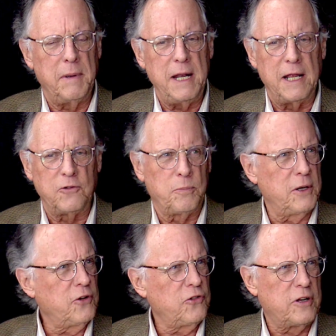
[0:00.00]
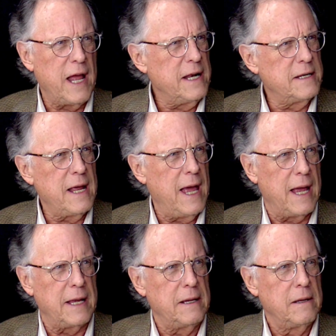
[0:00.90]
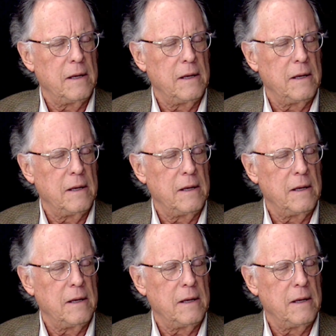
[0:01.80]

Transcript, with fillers: meetings, but just day to day.